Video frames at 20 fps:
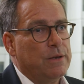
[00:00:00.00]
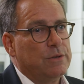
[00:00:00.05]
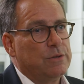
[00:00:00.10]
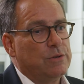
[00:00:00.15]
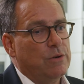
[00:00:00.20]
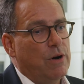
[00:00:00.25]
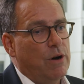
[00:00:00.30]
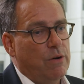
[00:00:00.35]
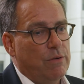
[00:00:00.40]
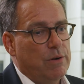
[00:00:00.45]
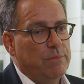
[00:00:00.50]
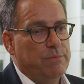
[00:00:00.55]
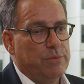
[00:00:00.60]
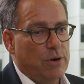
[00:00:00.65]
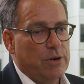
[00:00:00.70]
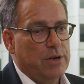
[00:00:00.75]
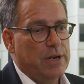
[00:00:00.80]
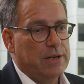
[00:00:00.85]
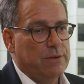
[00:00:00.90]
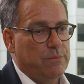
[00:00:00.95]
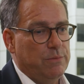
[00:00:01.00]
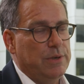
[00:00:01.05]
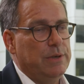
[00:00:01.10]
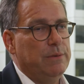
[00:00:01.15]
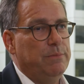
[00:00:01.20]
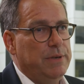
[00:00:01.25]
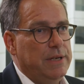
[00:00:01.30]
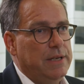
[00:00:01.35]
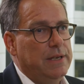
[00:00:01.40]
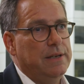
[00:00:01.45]
So our product
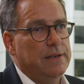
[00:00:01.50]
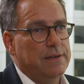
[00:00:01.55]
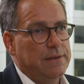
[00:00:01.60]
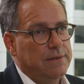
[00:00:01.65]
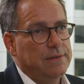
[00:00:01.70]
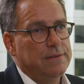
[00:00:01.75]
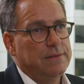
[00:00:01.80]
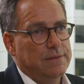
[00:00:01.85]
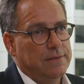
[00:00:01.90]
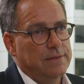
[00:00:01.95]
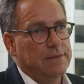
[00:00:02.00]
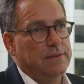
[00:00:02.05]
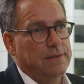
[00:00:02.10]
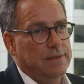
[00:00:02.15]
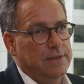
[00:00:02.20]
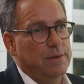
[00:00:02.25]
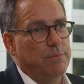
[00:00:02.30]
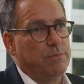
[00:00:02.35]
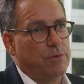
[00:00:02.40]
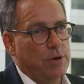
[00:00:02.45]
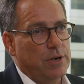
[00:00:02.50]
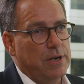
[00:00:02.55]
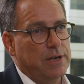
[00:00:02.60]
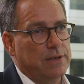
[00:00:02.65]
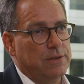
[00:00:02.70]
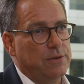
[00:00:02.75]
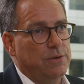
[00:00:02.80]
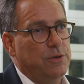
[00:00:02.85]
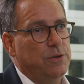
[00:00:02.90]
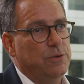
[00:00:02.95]
will be the
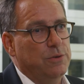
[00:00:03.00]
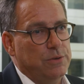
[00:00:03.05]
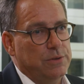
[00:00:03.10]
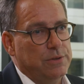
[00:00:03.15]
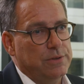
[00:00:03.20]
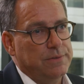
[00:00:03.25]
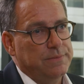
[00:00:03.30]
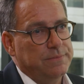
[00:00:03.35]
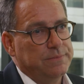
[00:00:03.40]
product to use.